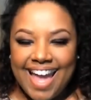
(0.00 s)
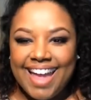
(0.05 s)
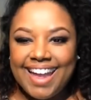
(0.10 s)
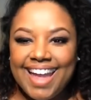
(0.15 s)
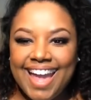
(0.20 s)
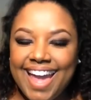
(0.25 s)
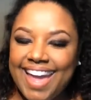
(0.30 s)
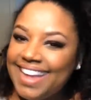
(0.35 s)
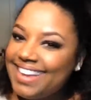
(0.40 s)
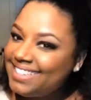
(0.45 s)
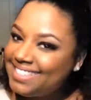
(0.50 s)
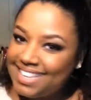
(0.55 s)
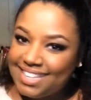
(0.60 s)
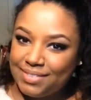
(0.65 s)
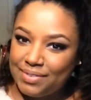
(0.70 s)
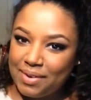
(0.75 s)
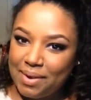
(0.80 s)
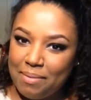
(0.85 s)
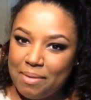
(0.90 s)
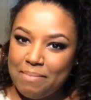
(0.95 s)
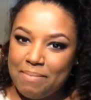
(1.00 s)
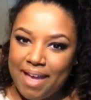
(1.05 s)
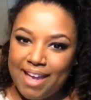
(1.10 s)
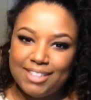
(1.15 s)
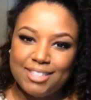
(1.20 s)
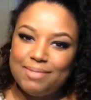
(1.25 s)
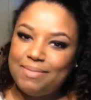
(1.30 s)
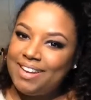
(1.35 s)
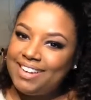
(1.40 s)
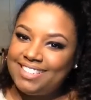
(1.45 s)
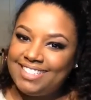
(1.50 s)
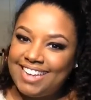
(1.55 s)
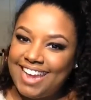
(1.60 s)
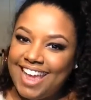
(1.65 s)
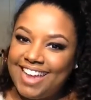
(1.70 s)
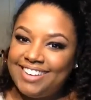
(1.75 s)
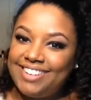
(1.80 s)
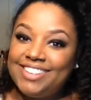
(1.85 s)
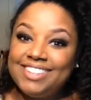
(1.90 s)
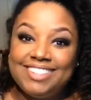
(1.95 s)
guys, thanks for coming back to my
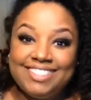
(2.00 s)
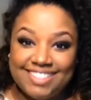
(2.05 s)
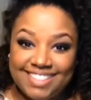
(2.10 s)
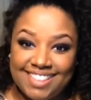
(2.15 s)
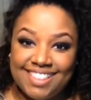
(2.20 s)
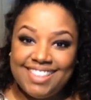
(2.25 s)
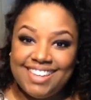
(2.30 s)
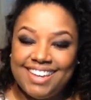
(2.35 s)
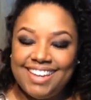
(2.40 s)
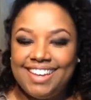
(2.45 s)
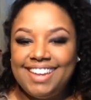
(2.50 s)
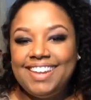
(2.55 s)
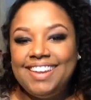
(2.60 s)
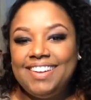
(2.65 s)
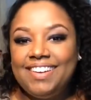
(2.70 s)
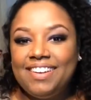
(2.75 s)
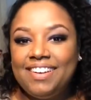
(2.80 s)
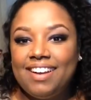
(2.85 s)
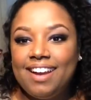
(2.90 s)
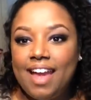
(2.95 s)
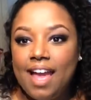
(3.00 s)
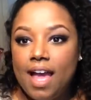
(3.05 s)
channel. Cynthia here.